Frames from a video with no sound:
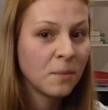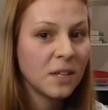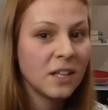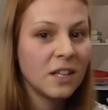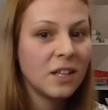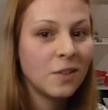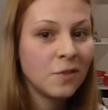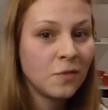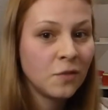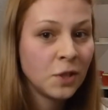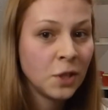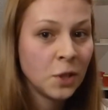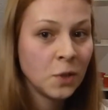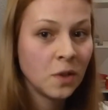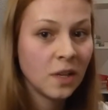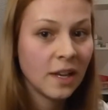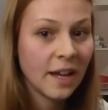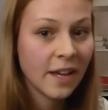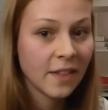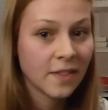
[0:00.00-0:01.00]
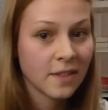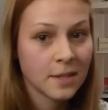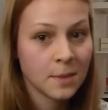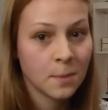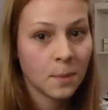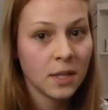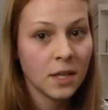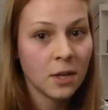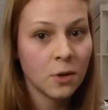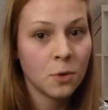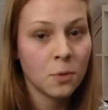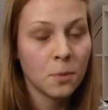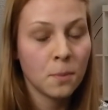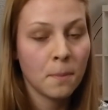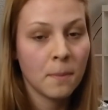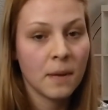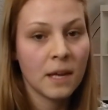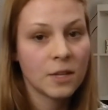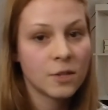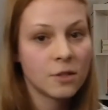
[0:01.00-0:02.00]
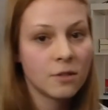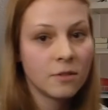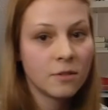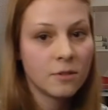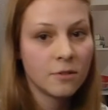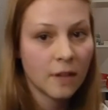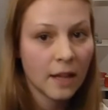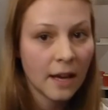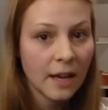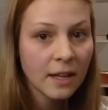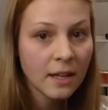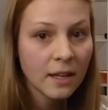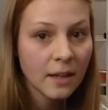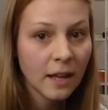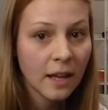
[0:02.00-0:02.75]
If you liked this video, make sure to like,